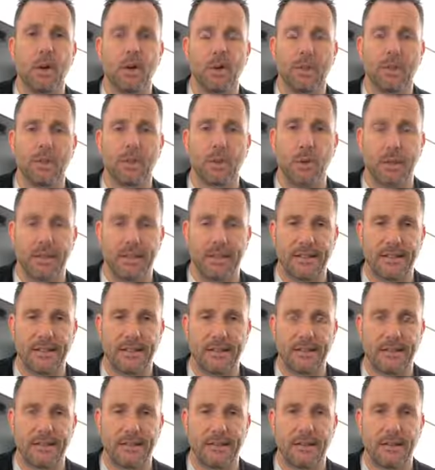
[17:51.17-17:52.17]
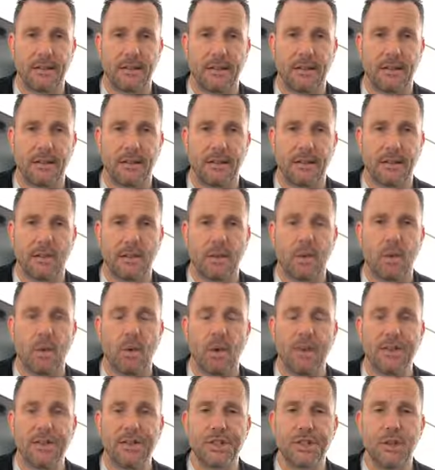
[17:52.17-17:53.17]
go do it.
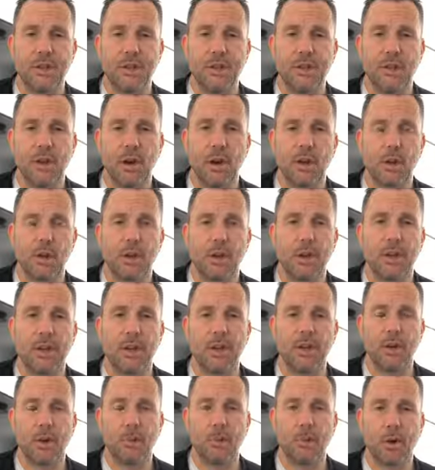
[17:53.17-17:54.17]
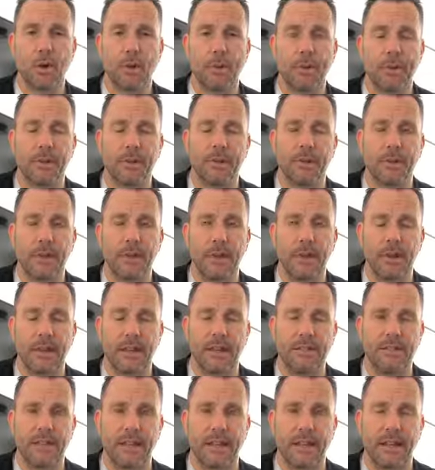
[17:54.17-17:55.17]
Once you know your purpose for
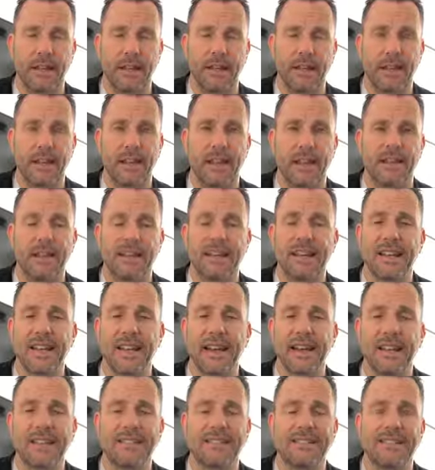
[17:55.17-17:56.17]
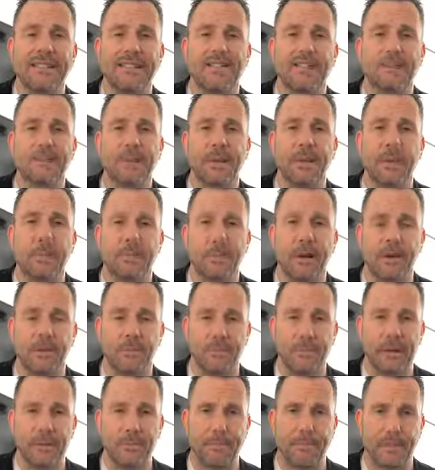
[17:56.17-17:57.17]
living, then God says, Be
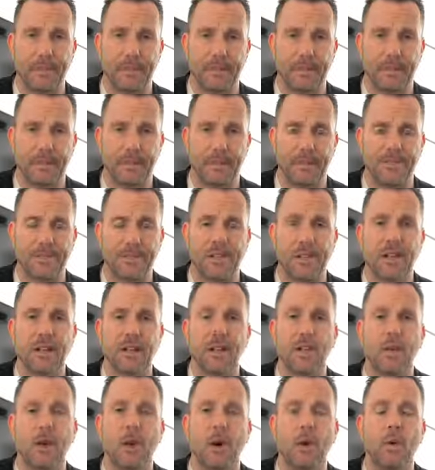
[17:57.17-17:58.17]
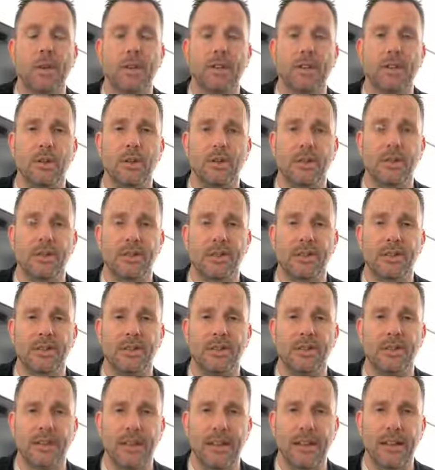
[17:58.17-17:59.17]
about my business. Go and do the
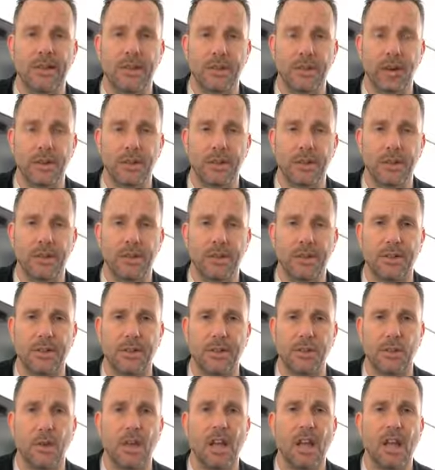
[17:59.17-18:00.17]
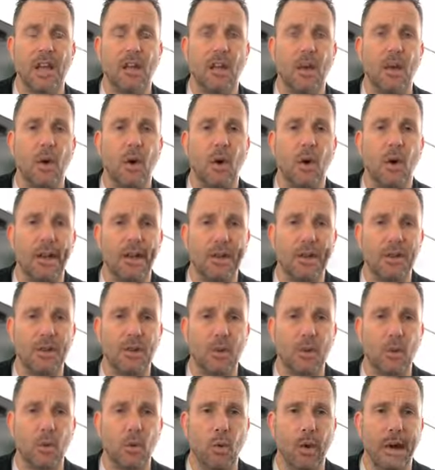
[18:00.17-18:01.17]
business that I've called you to do. Go and
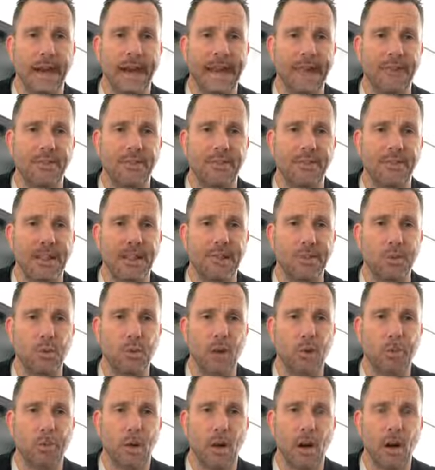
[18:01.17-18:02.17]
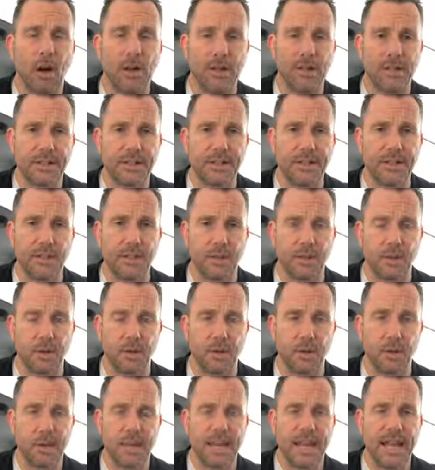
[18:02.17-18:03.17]
do what I have set you apart to
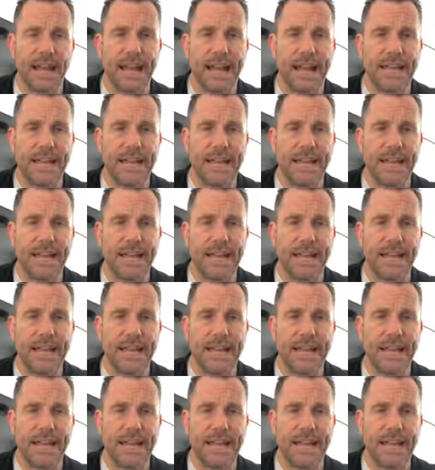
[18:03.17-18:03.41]
do,